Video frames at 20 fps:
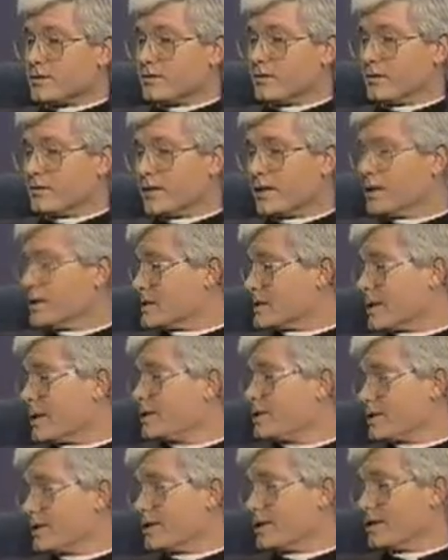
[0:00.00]
the greatest
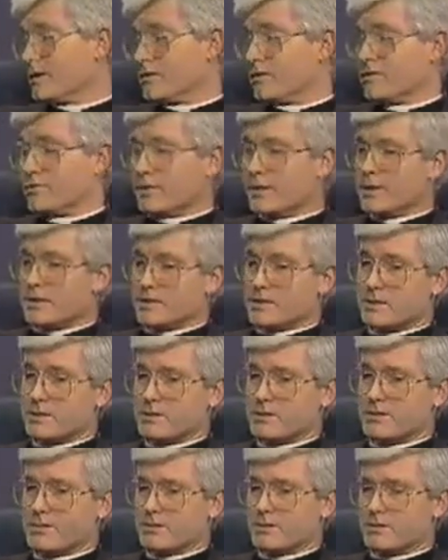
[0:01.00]
educator of the last
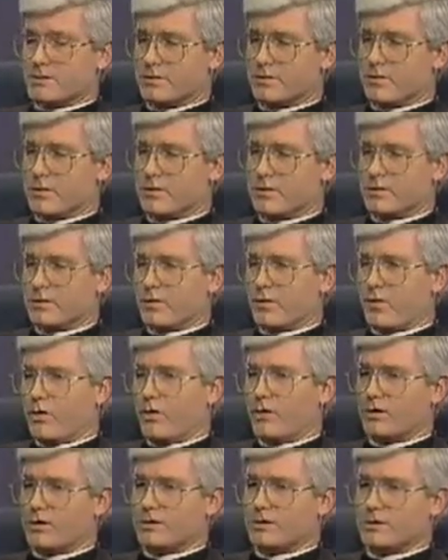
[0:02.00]
century, taught that
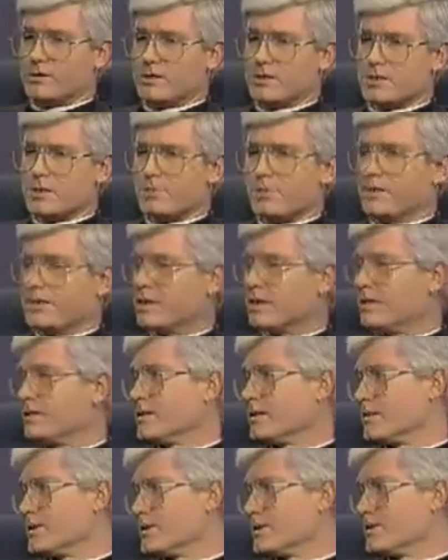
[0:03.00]
all
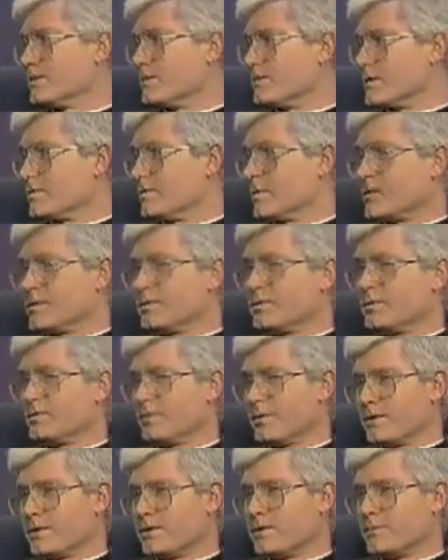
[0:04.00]
disciplinary systems must be
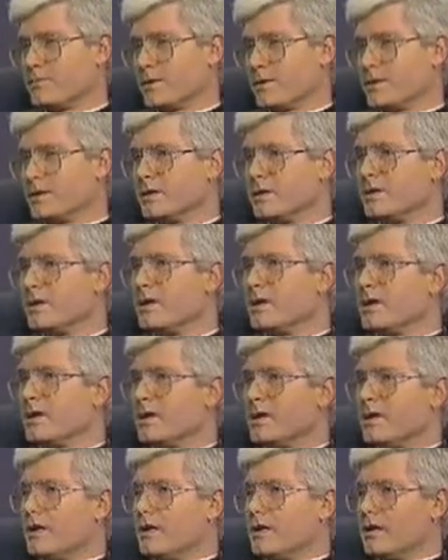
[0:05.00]
based upon
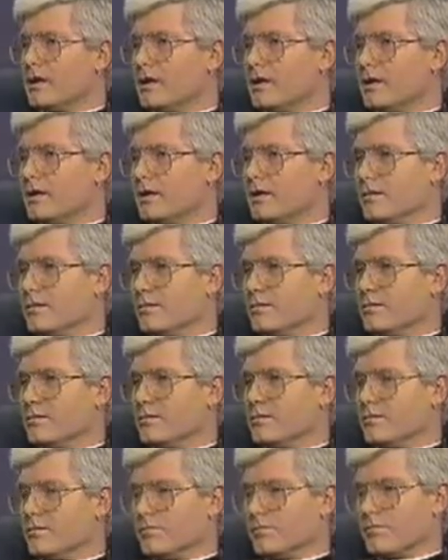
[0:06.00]
uh,
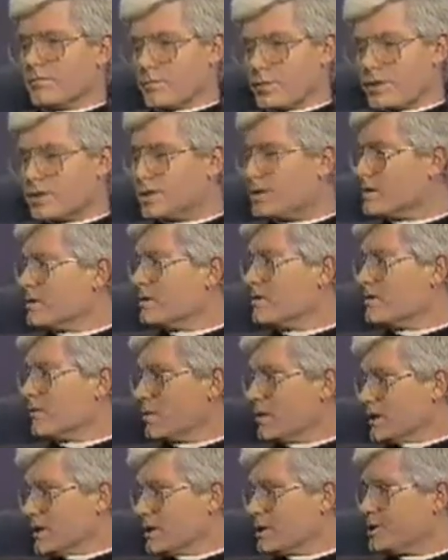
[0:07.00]
reason,
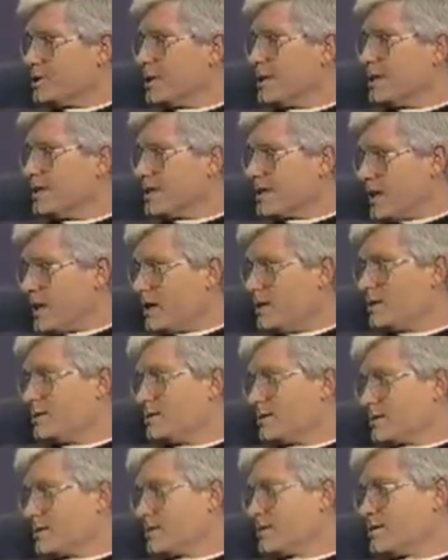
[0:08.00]
religion, and
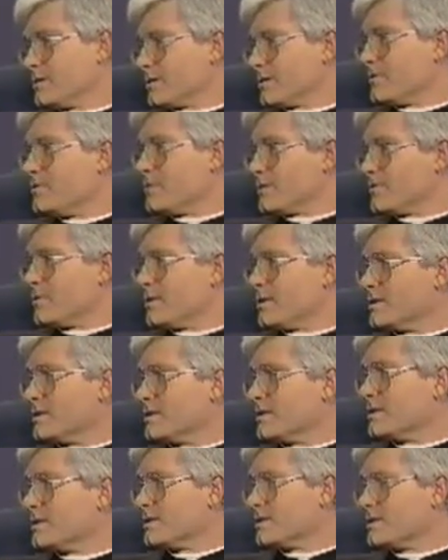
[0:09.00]
kindness, those three
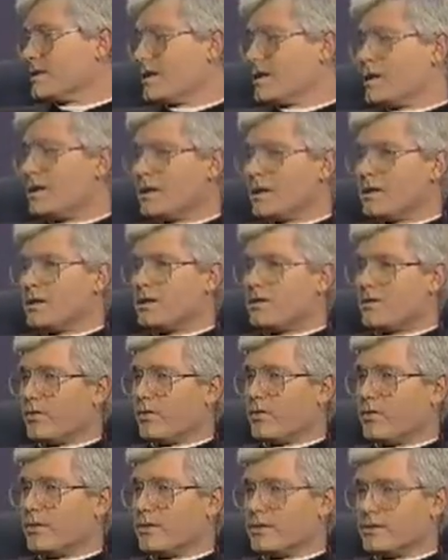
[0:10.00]
things. He
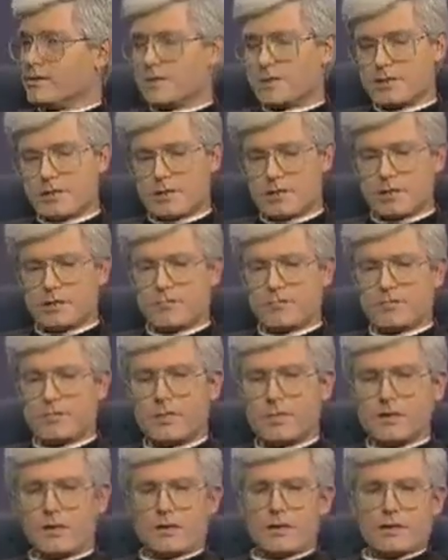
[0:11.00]
called the system
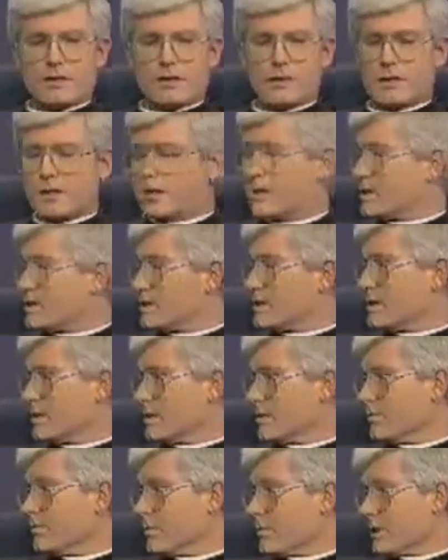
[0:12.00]
that he,
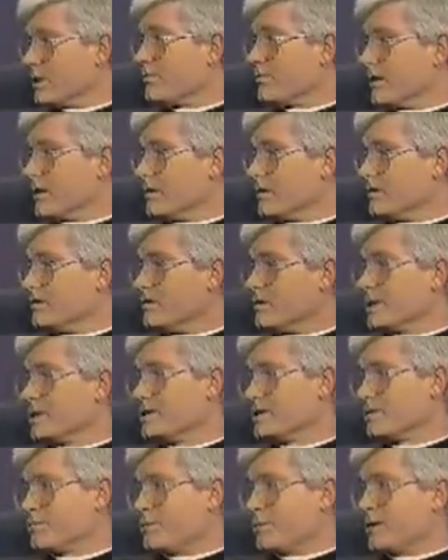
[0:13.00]
that he followed
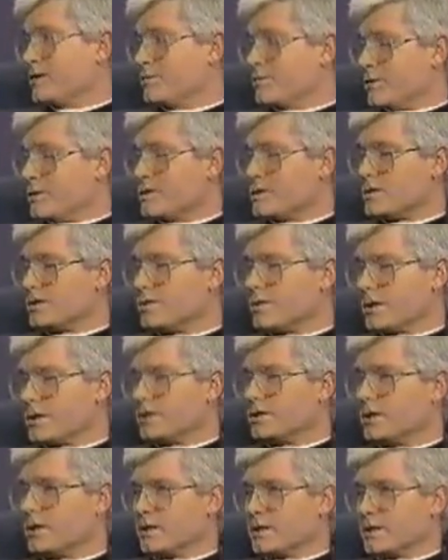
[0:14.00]
based upon reason,
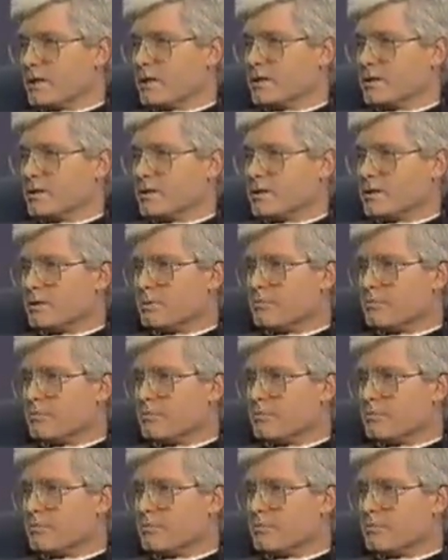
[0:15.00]
religion, and kindness the